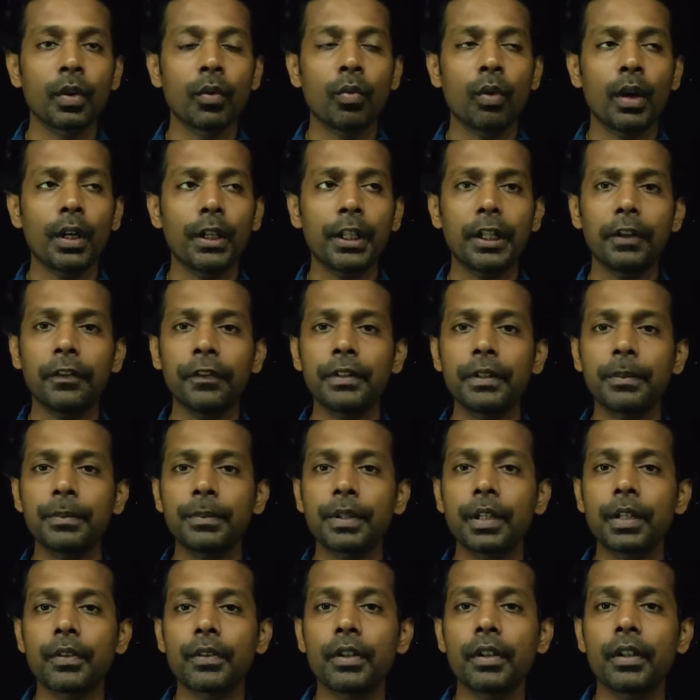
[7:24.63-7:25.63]
What if the
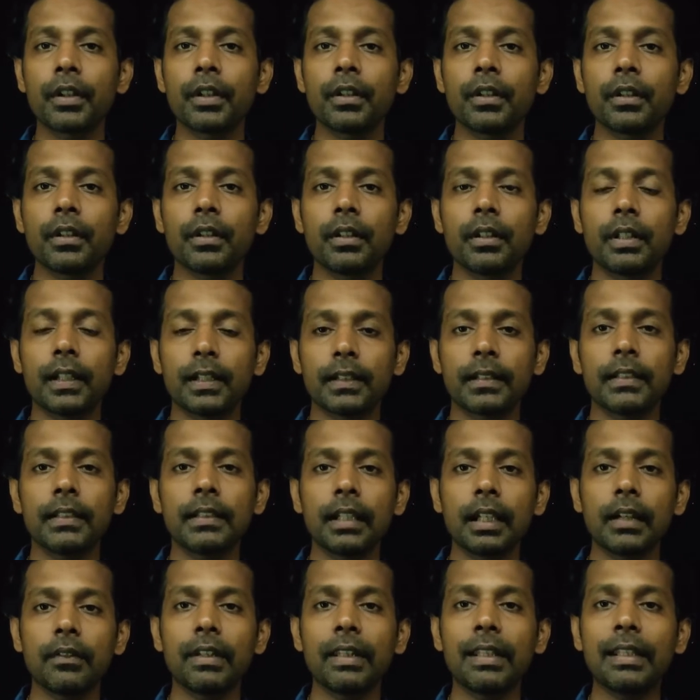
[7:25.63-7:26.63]
person doesn't
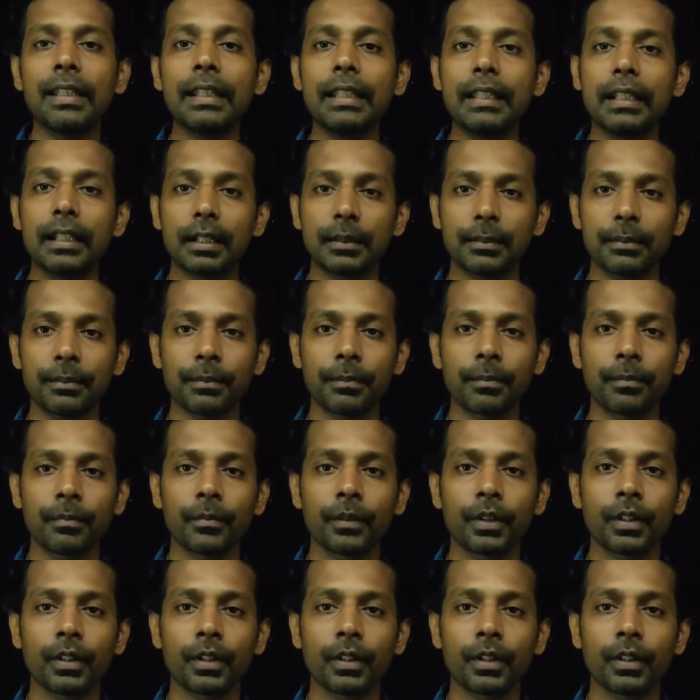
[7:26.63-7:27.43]
have any income?